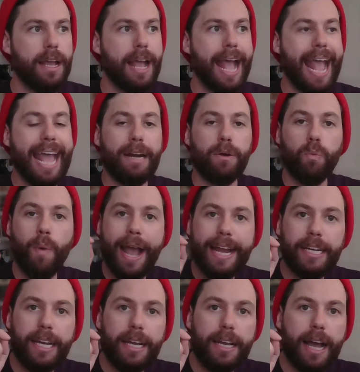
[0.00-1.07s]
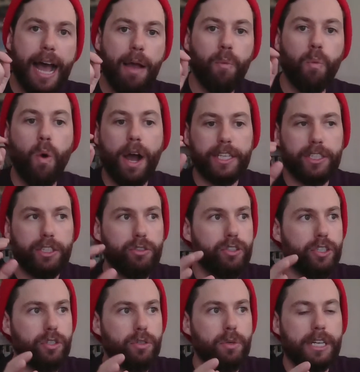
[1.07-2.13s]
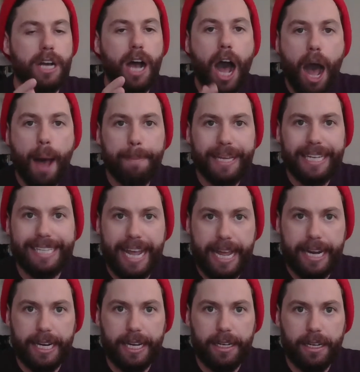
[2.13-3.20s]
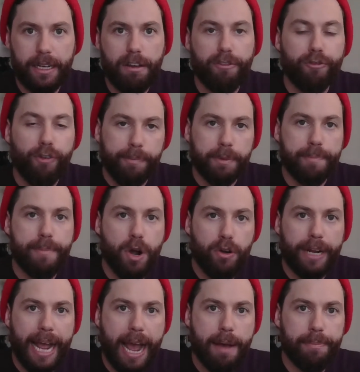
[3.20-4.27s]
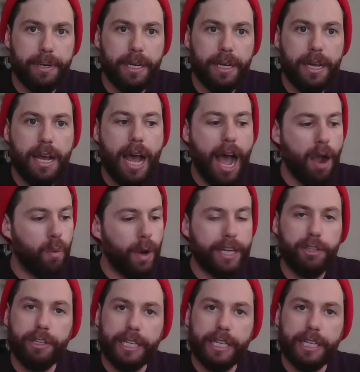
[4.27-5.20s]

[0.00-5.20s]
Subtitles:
And when I want you to copy data from the MOCAP, I want you to